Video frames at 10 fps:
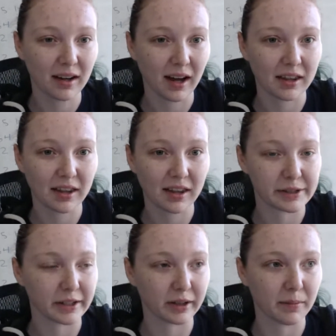I think was
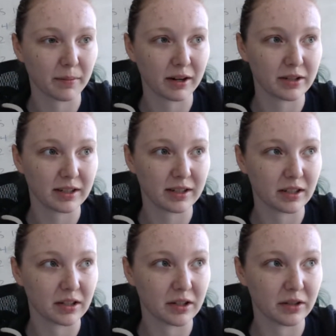the only part you didn't
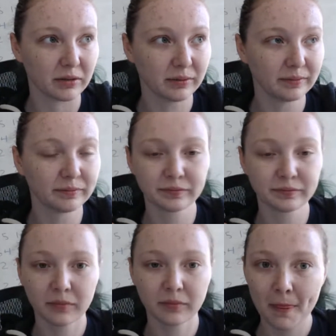need to do.
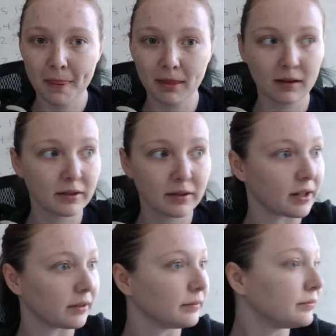
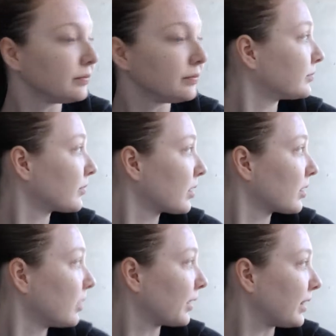So
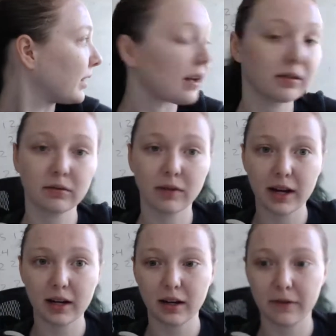look at that,
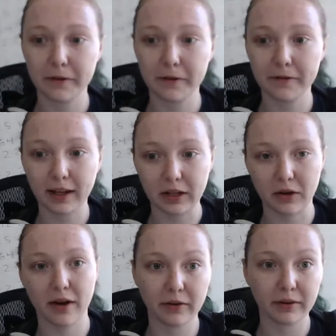right? If you feel like you
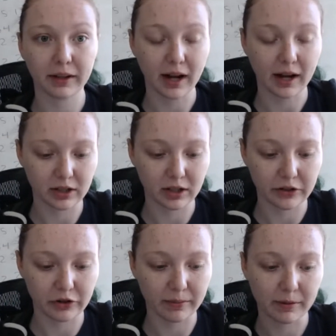haven't really gotten to
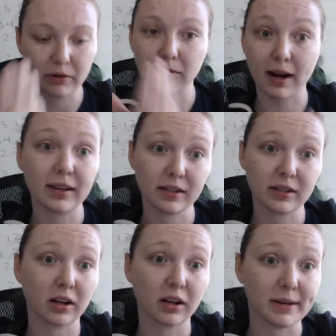contribute, writing the
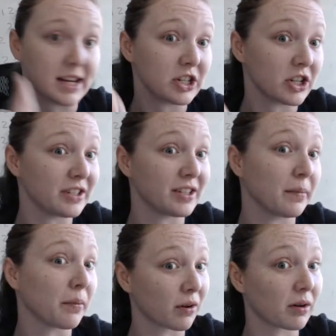documentation is an
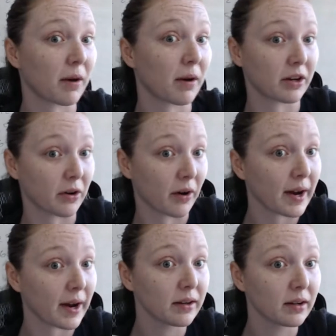important part of your grade.